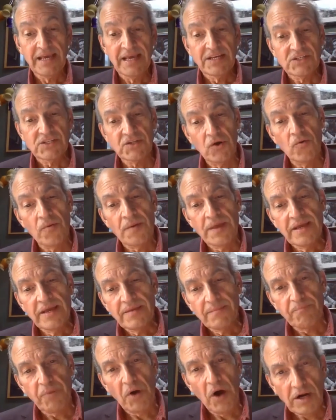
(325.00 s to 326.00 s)
So
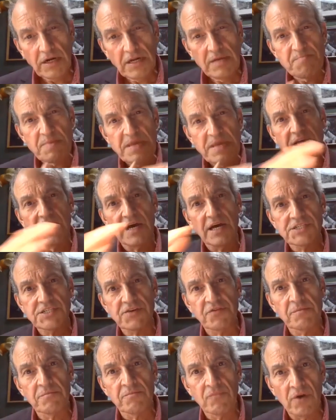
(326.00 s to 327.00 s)
partly because
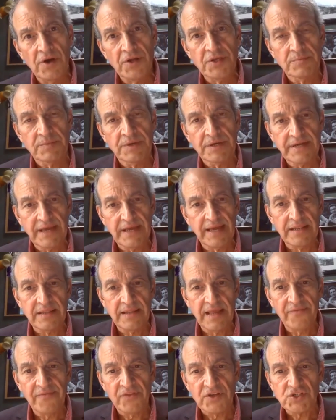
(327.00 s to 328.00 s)
of the monument and
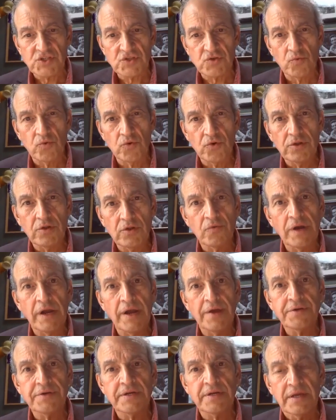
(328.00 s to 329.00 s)
the swirl
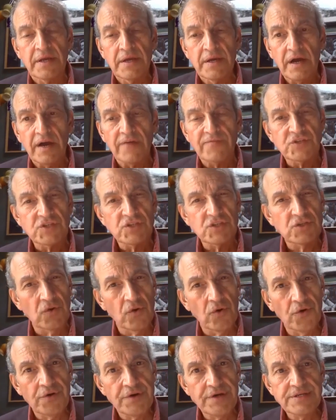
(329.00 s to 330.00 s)
around it of
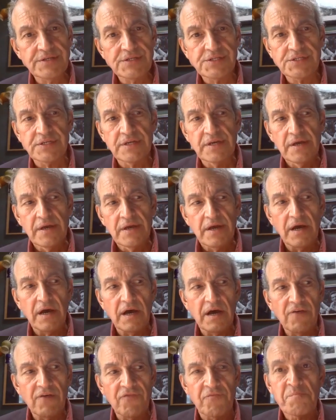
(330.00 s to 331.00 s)
stories,
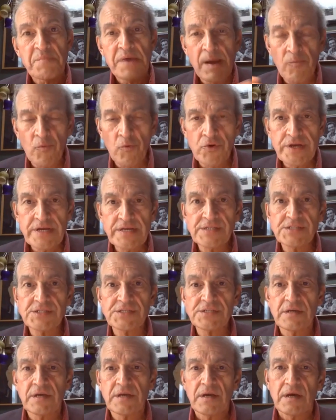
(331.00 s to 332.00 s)
of
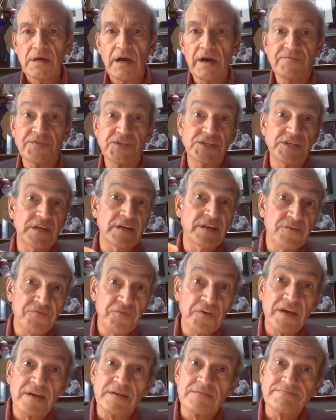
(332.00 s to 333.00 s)
memories, of
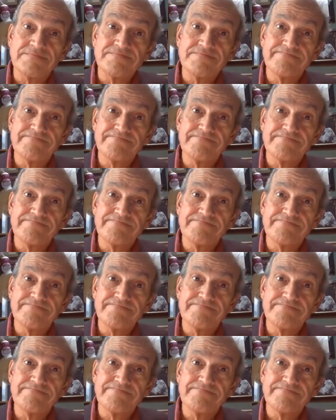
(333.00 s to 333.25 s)
significant